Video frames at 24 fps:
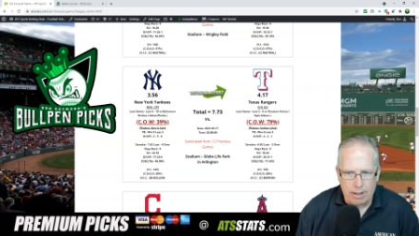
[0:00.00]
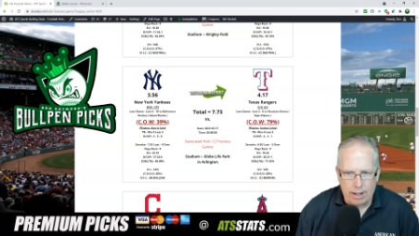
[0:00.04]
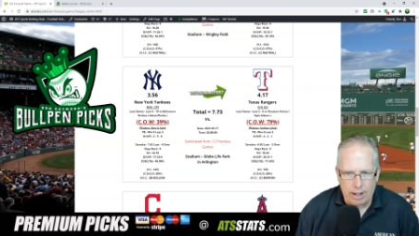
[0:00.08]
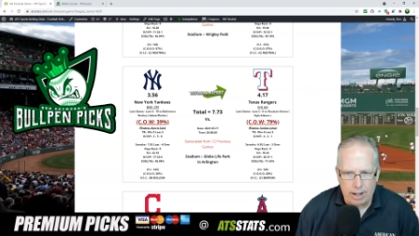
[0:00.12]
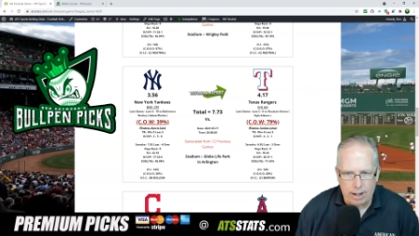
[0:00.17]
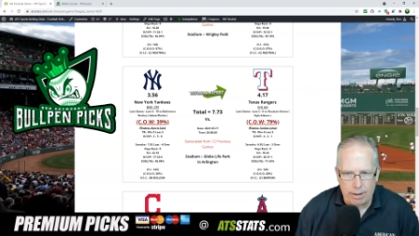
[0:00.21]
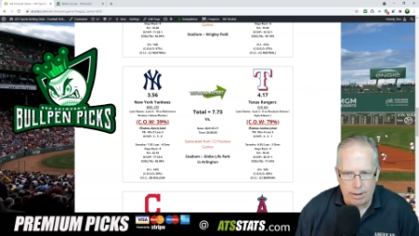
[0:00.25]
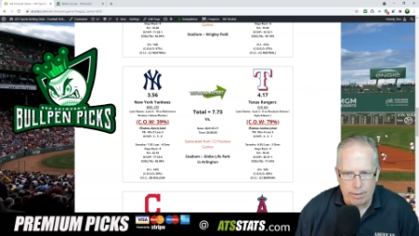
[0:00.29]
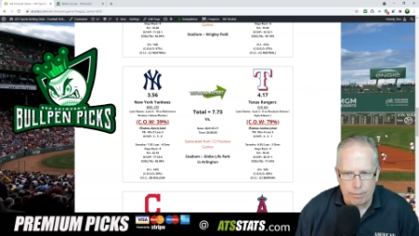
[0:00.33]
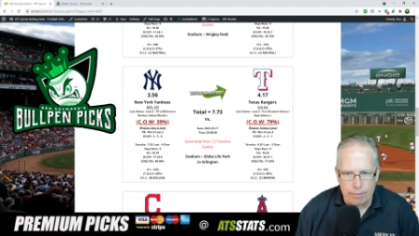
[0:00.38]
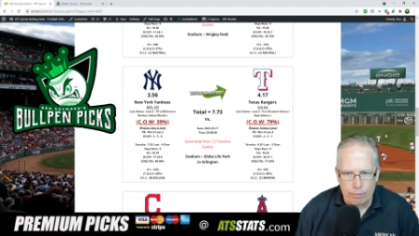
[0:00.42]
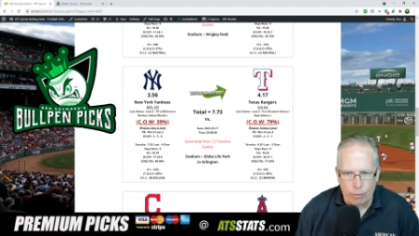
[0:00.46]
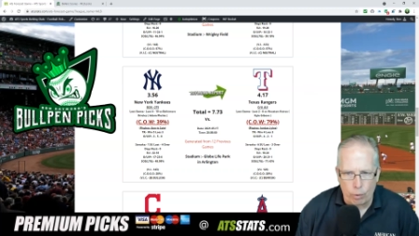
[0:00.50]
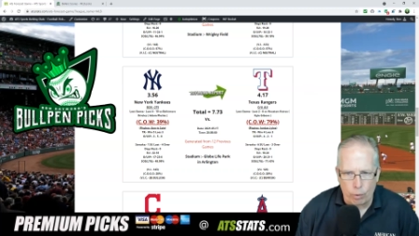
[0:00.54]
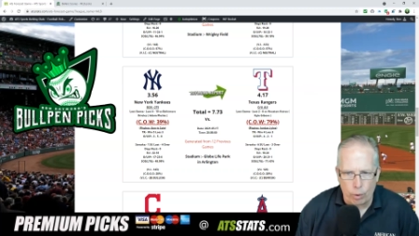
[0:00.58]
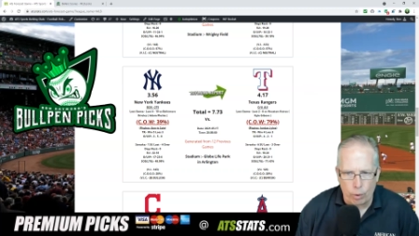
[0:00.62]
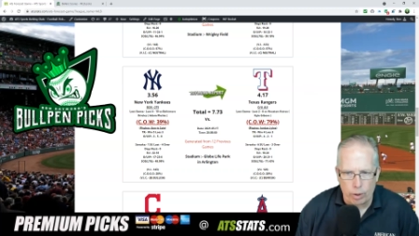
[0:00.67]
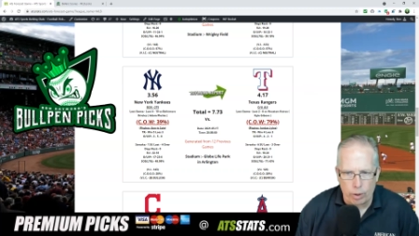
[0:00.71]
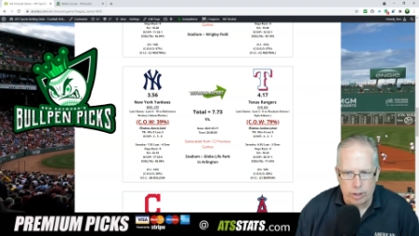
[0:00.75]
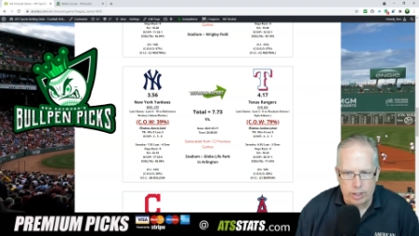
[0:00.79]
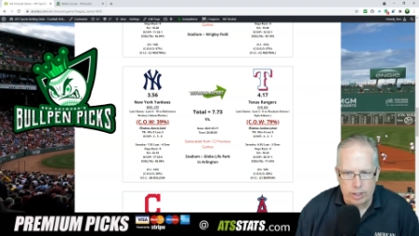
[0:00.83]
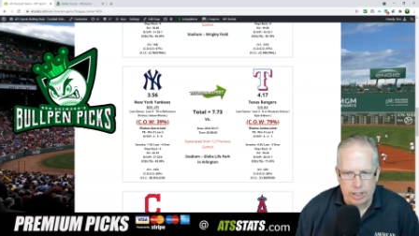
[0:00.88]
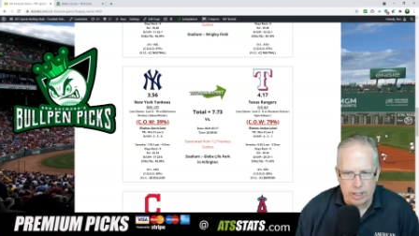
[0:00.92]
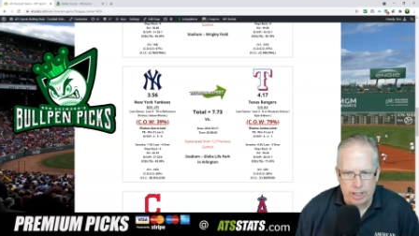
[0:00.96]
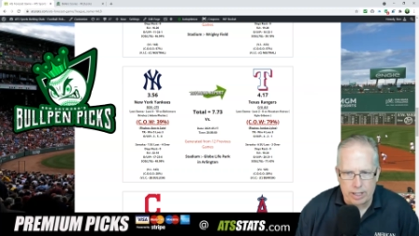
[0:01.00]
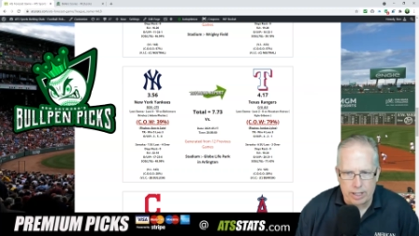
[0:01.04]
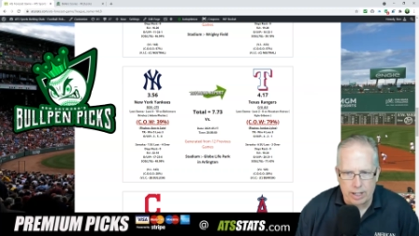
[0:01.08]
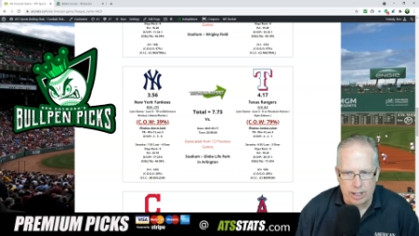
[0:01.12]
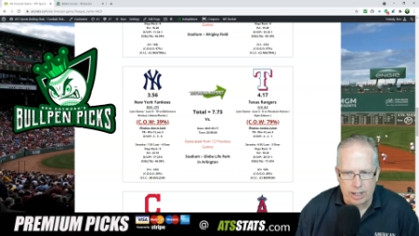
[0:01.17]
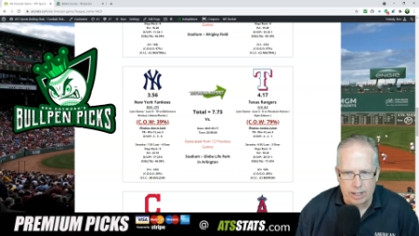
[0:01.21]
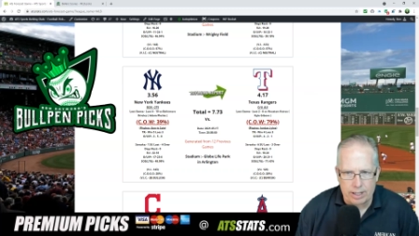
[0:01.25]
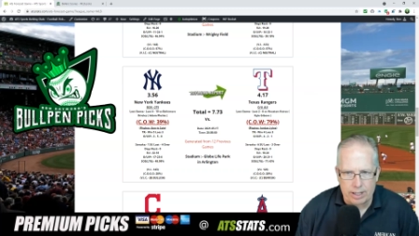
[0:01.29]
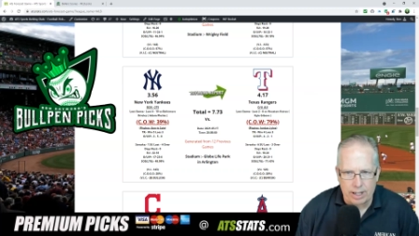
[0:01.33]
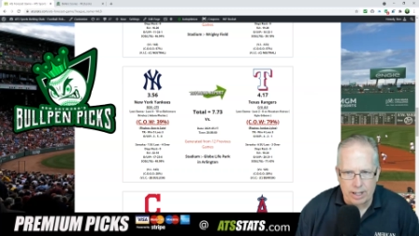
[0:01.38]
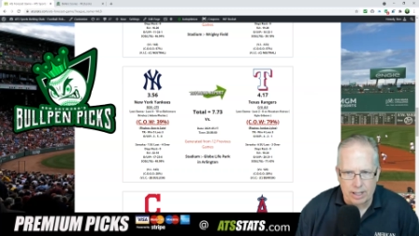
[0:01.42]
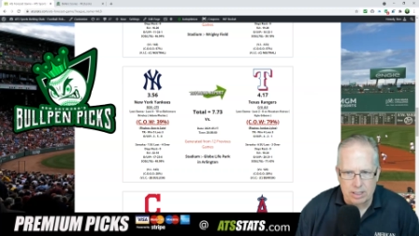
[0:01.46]
And for the
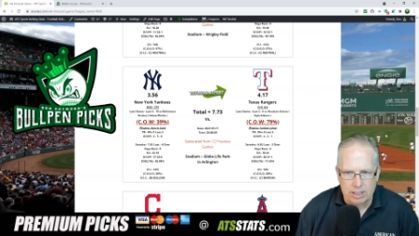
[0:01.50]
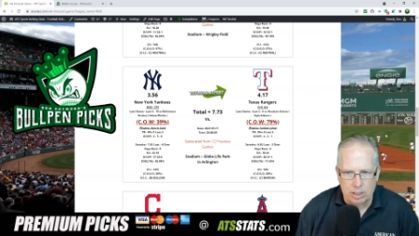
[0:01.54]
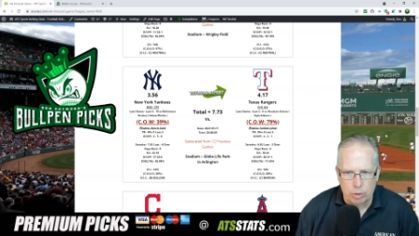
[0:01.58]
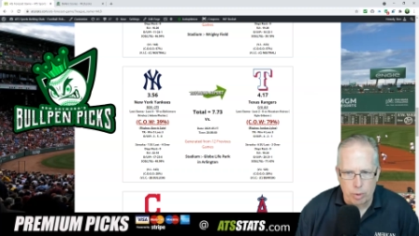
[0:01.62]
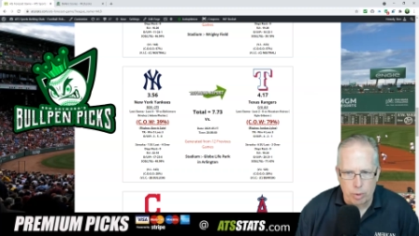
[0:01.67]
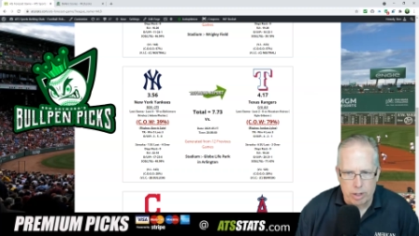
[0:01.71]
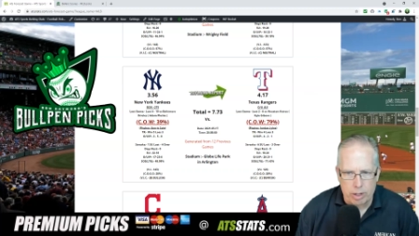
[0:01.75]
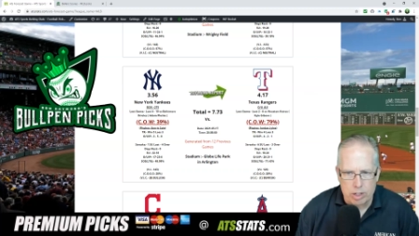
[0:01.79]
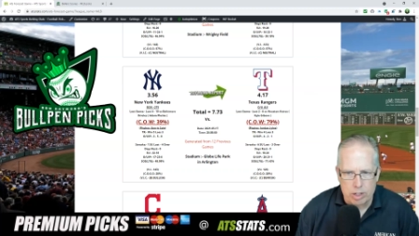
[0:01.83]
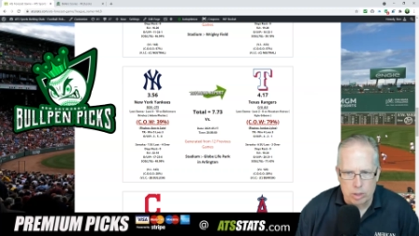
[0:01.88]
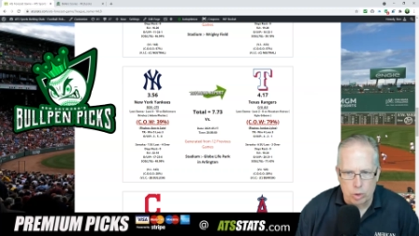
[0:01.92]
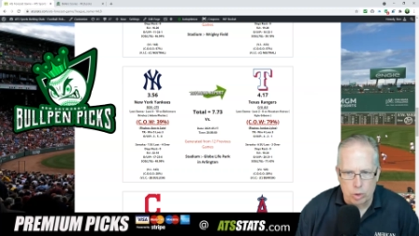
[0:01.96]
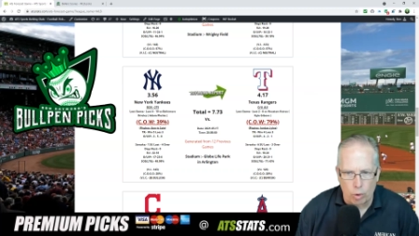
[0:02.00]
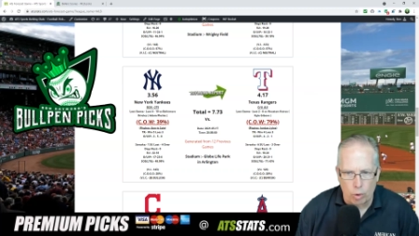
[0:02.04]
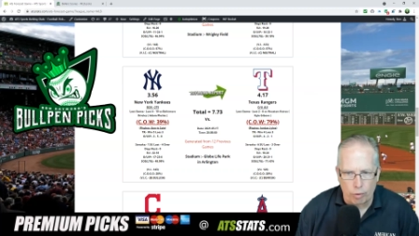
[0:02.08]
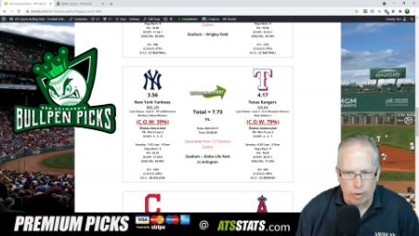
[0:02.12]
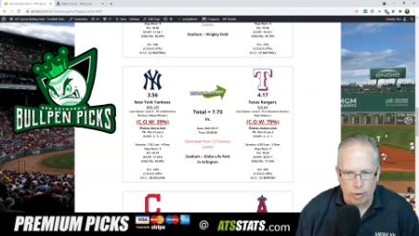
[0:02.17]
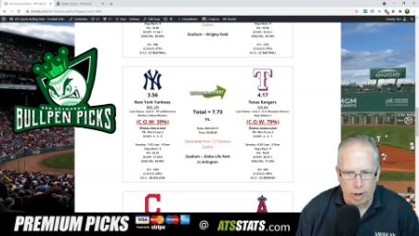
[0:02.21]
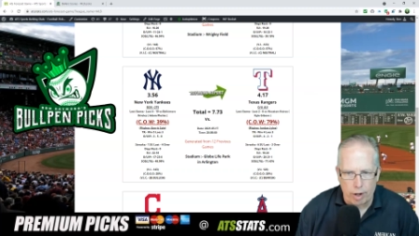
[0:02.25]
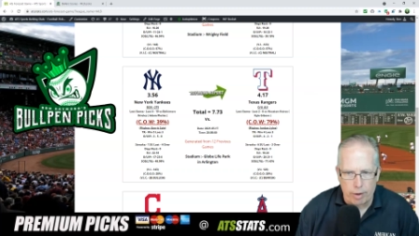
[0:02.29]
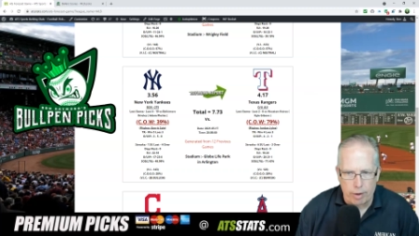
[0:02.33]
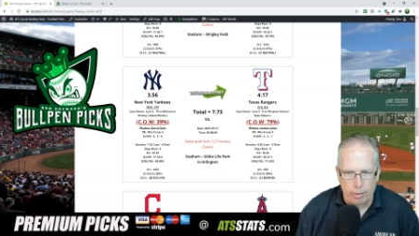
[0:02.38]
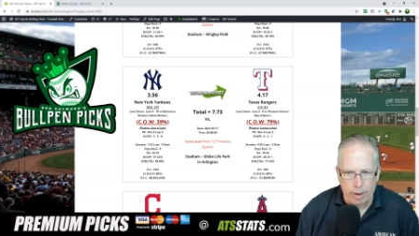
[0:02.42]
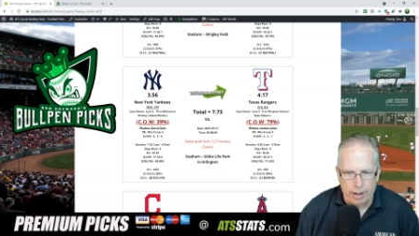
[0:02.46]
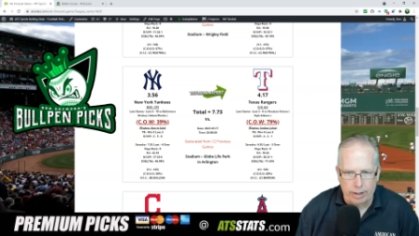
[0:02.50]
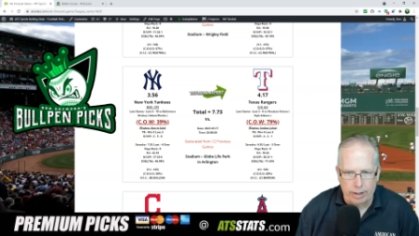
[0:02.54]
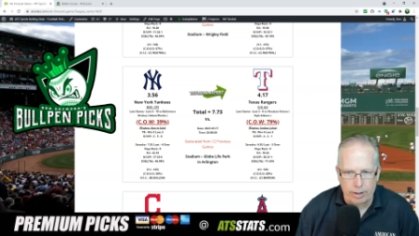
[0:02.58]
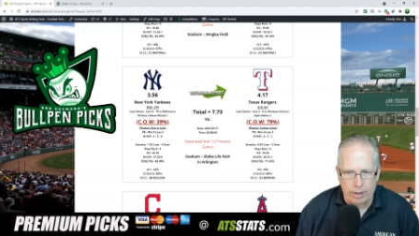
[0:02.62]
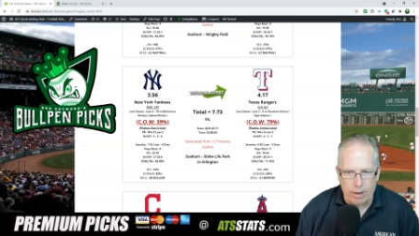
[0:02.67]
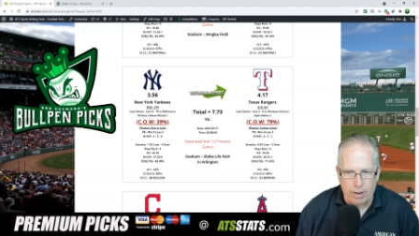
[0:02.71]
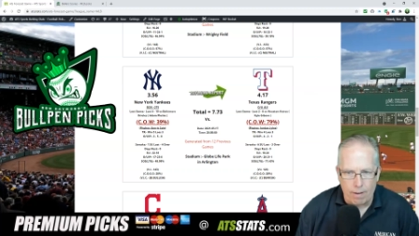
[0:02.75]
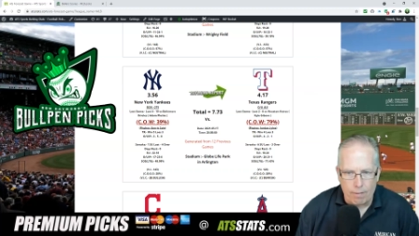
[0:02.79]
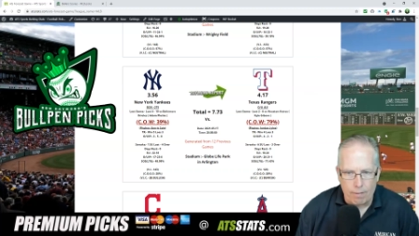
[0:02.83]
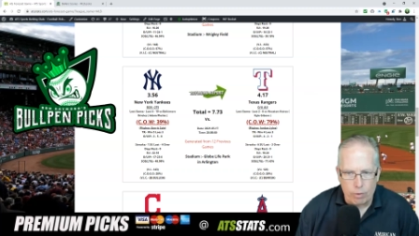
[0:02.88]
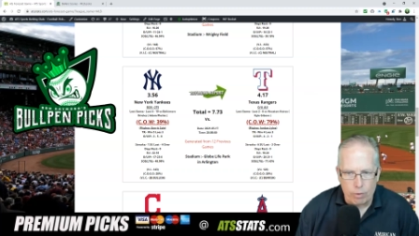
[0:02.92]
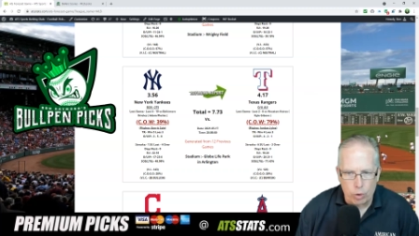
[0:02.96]
uh, Texas Rangers over under record,